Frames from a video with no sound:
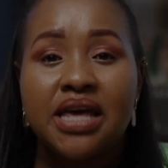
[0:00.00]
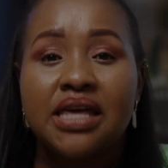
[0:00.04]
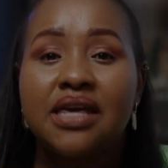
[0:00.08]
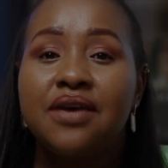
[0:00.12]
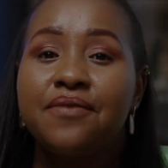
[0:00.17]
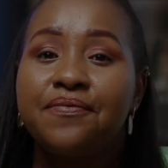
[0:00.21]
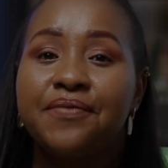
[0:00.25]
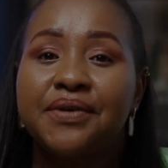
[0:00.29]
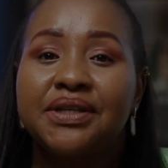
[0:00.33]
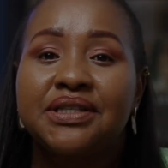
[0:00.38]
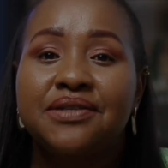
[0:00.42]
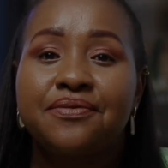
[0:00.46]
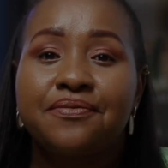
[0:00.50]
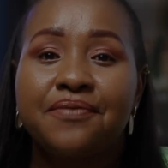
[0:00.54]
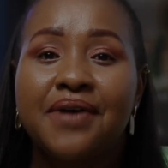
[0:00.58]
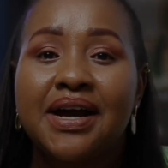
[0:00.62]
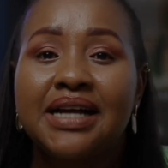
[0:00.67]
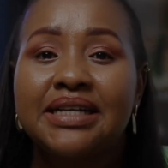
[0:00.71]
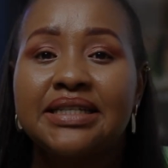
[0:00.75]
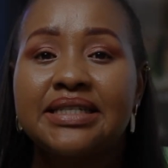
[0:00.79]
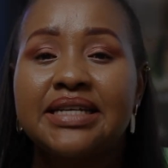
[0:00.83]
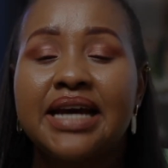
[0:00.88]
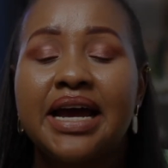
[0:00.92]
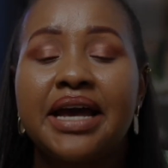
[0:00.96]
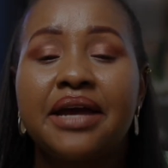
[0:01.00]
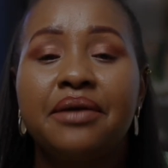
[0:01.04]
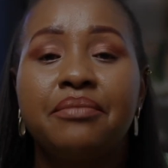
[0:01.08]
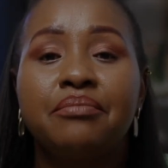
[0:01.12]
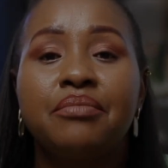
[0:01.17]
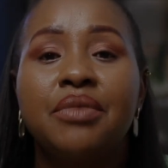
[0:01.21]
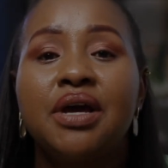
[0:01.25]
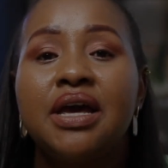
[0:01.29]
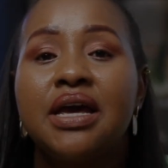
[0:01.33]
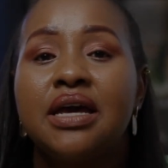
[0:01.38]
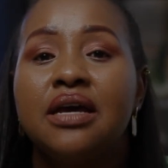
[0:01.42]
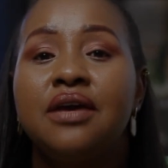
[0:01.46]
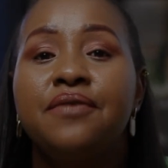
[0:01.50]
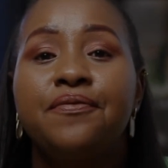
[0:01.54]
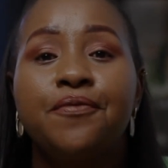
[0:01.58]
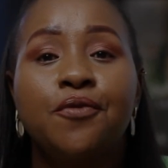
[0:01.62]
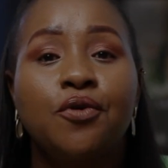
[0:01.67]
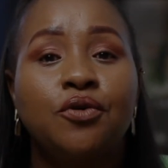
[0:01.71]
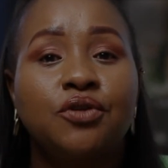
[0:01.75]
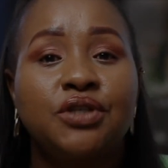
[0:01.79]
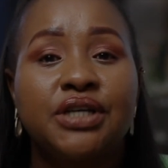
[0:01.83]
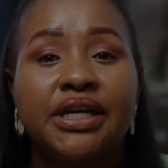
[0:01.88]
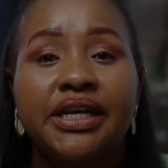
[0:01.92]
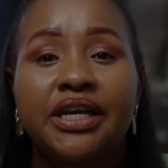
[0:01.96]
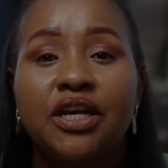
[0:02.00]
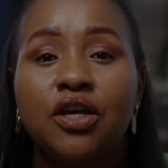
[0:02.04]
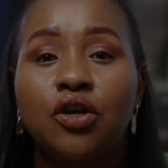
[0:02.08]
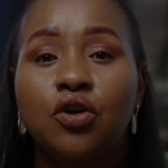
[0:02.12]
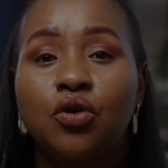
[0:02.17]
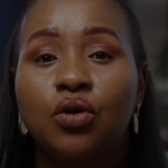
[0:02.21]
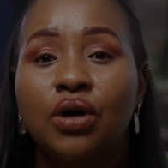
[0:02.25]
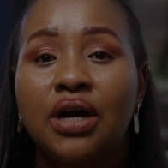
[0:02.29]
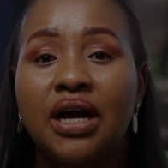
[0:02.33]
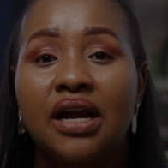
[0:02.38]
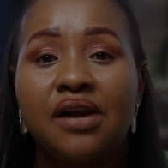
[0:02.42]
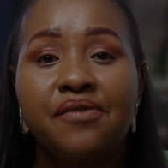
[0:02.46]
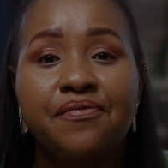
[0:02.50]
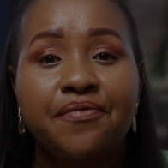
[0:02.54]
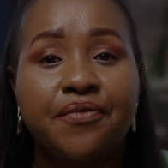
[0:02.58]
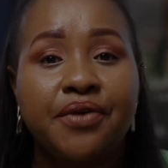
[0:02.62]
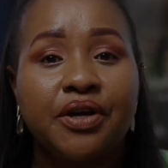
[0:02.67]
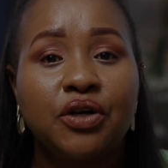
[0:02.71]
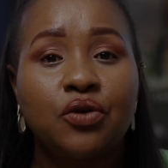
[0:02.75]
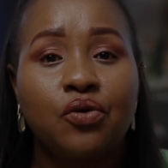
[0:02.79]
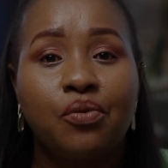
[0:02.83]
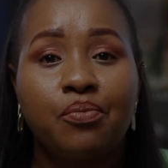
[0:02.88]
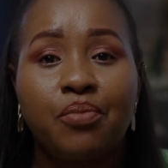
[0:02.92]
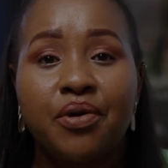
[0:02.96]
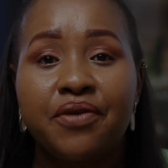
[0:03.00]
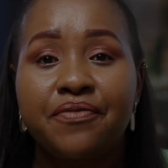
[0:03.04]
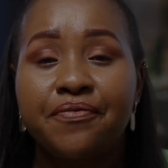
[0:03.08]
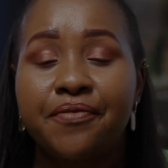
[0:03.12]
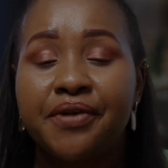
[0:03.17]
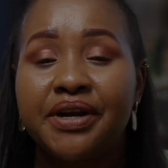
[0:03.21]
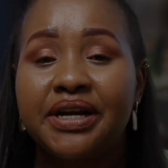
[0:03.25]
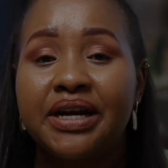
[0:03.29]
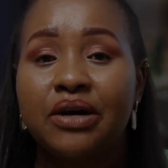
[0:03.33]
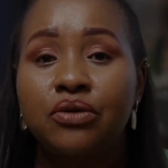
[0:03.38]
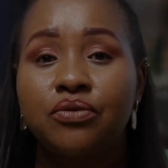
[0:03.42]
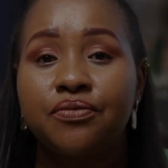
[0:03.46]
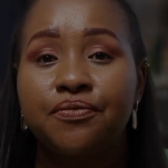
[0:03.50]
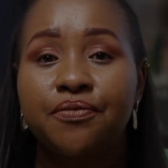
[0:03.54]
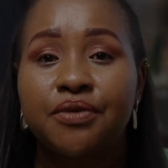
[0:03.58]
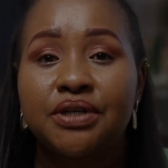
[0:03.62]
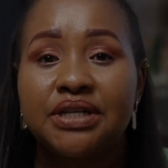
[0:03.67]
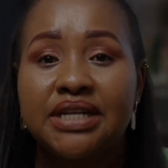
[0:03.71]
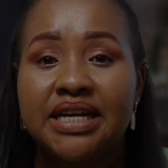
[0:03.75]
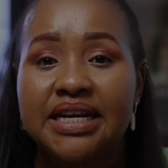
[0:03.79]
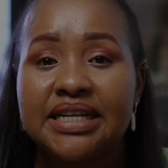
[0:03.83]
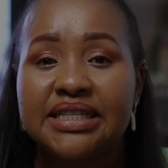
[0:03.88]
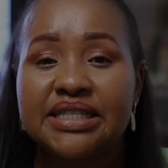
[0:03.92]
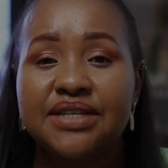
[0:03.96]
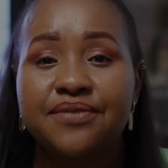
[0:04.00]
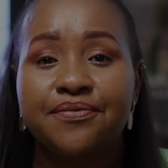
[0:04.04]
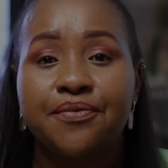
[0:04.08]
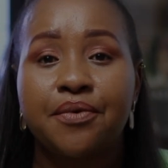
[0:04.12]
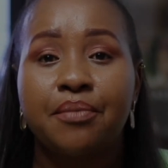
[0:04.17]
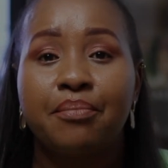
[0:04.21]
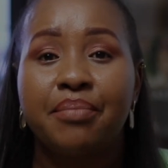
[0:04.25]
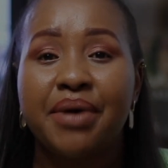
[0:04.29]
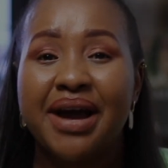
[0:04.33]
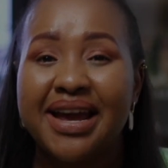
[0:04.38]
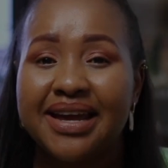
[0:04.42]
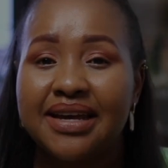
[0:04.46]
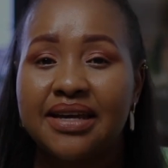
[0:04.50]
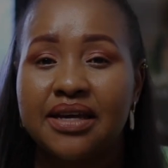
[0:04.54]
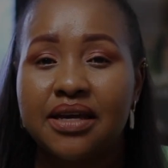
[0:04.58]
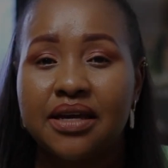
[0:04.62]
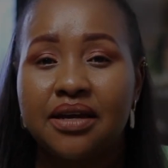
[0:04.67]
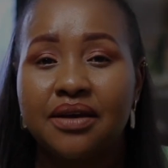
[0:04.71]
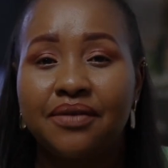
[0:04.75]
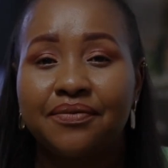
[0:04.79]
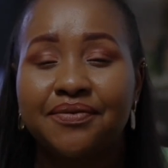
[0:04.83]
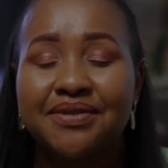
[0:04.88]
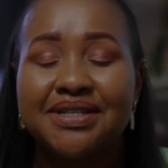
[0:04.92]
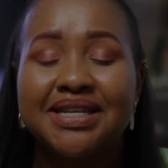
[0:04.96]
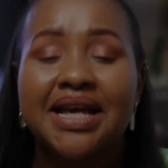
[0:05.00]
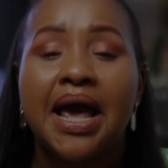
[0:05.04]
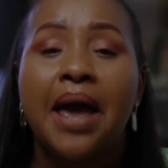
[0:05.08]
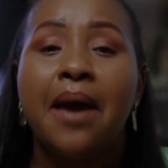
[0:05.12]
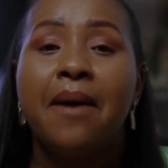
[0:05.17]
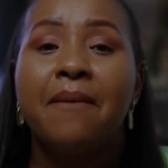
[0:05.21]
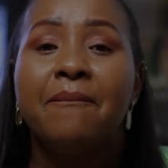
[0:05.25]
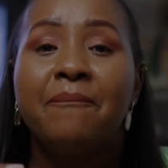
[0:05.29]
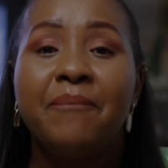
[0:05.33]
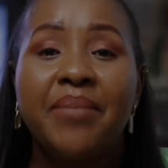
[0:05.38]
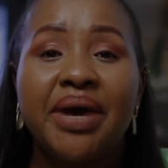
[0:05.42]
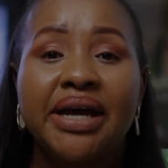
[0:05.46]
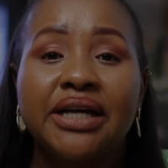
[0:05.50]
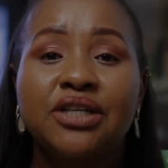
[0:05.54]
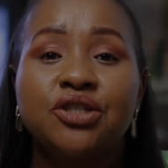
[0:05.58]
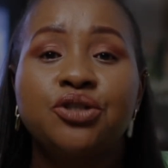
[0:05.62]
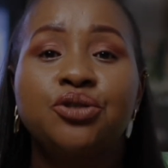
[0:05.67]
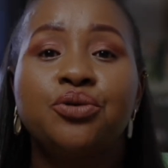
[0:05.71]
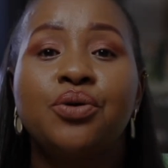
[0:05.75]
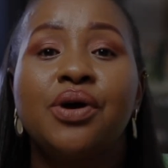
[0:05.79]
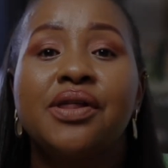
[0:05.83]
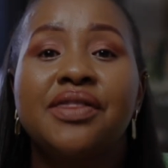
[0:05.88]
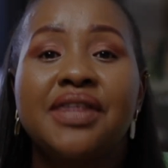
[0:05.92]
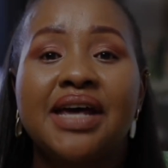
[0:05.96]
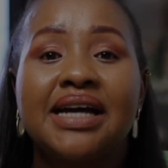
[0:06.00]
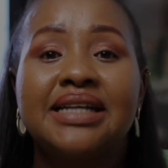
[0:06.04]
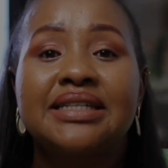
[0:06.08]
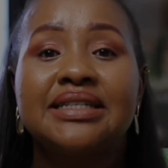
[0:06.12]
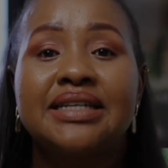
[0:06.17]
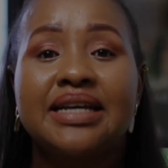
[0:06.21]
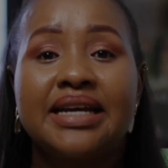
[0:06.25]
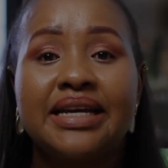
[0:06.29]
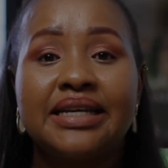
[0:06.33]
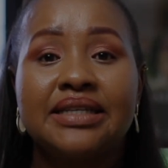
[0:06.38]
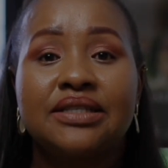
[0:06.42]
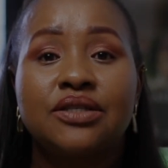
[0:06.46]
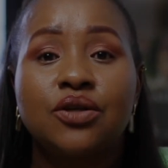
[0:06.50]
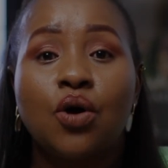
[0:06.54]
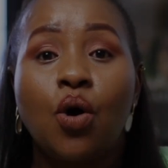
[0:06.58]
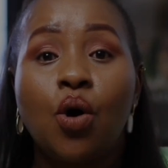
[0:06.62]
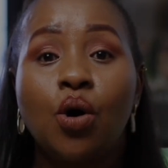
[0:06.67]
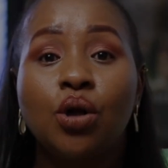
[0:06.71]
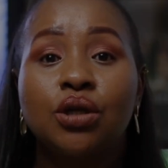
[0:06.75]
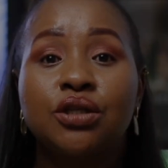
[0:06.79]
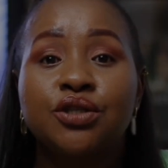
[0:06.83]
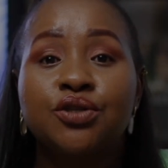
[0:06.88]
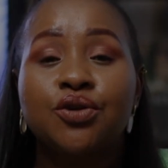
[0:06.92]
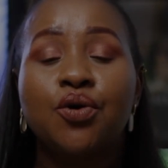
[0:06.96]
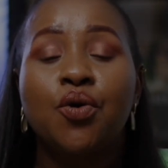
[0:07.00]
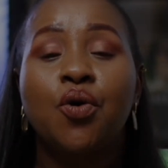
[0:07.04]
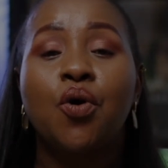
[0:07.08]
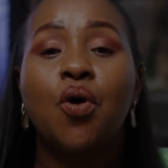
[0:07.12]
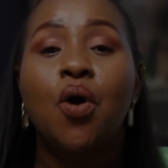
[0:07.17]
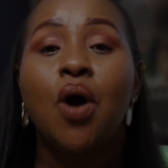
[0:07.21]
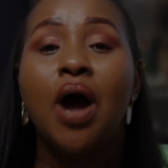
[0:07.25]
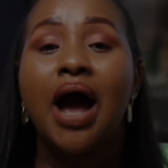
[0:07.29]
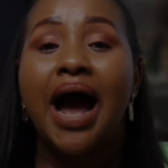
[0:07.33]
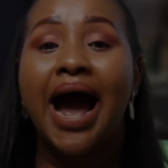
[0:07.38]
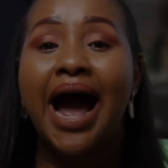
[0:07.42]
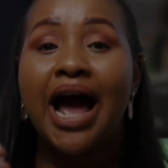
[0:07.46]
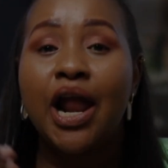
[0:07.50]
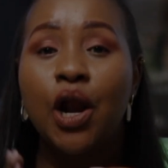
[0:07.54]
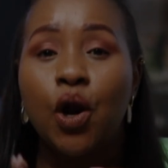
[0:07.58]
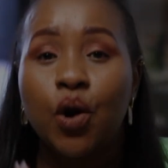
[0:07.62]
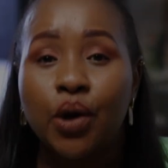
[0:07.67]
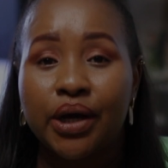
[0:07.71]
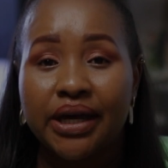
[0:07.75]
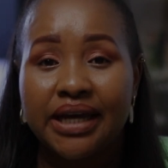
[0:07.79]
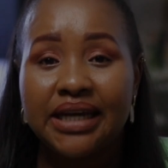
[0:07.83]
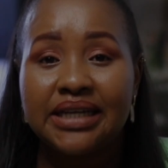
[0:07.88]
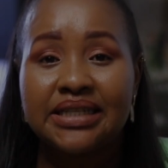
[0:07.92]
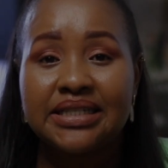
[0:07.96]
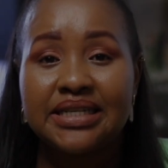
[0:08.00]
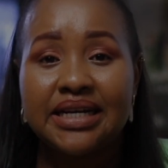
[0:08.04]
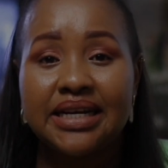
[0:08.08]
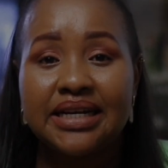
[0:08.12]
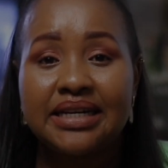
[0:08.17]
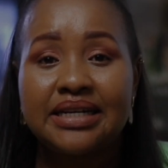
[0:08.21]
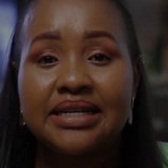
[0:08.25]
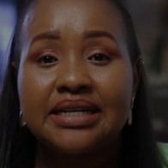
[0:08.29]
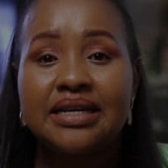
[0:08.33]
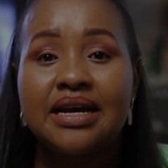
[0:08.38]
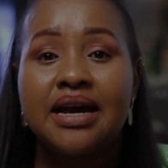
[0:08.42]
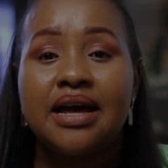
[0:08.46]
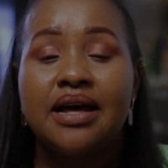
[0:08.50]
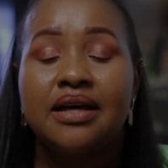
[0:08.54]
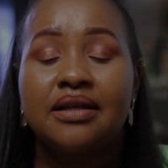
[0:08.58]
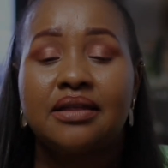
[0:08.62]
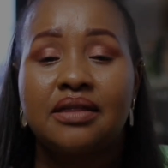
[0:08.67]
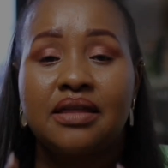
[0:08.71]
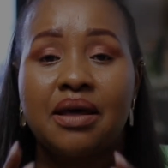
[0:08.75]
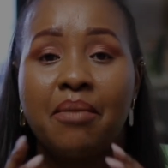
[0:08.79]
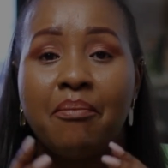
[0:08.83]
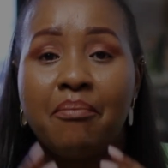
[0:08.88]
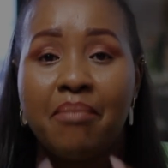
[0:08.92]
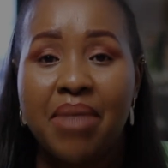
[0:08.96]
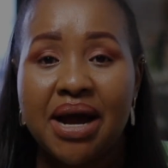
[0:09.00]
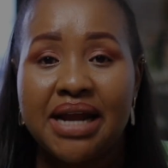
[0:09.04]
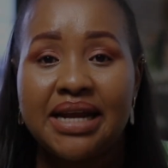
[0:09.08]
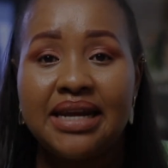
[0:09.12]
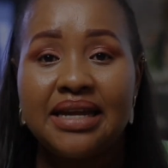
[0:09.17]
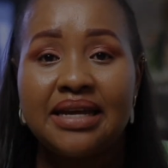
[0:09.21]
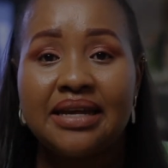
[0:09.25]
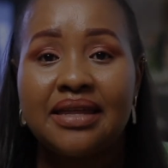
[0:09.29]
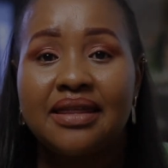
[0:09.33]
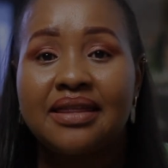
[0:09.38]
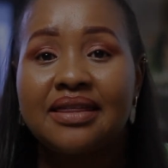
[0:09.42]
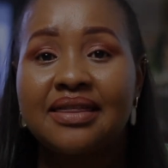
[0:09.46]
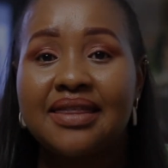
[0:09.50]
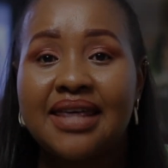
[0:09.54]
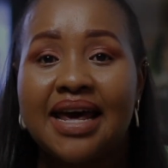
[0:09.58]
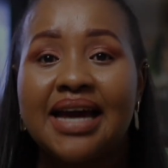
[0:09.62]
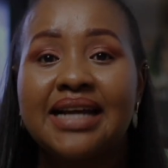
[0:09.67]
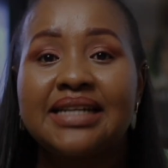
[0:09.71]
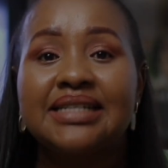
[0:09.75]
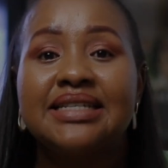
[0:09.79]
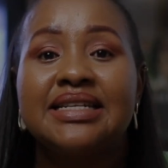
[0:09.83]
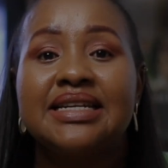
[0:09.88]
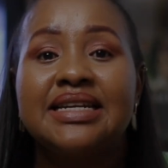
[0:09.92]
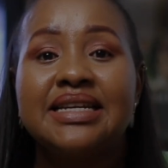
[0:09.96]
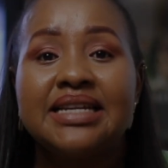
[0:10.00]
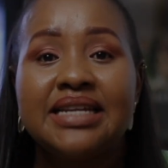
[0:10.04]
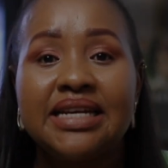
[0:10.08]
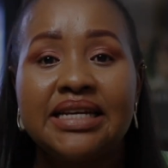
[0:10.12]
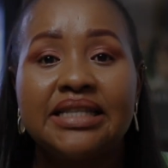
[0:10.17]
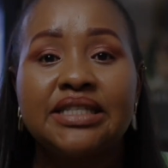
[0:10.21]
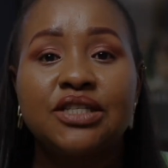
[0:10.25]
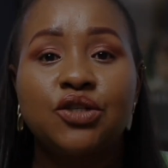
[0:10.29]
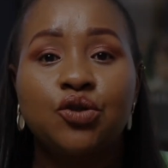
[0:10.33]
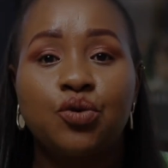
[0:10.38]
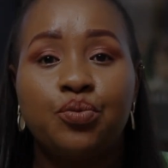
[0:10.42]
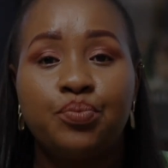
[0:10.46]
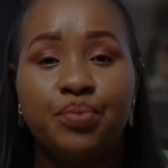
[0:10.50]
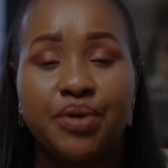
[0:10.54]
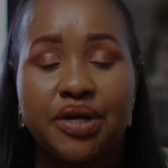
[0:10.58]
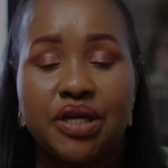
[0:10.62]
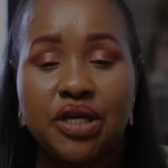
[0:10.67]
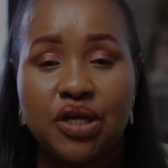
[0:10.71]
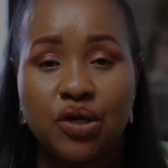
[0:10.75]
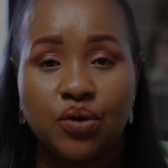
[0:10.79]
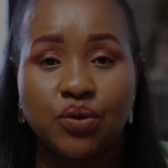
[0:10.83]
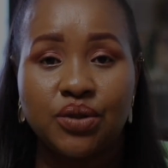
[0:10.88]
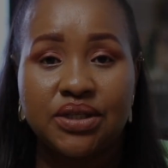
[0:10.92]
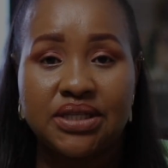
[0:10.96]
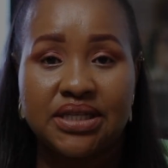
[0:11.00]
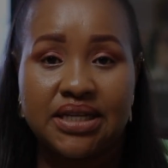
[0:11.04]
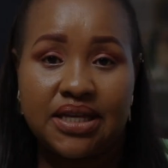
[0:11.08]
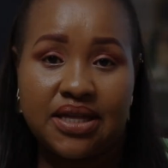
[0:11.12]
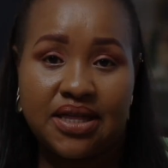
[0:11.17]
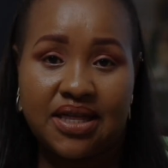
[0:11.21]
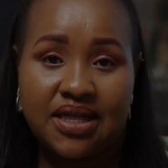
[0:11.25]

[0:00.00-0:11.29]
If it's fun time, if you're taking your girlfriend, your boyfriend out for dates, if you're buying gifts, make sure that is also allocated the money that needs to be used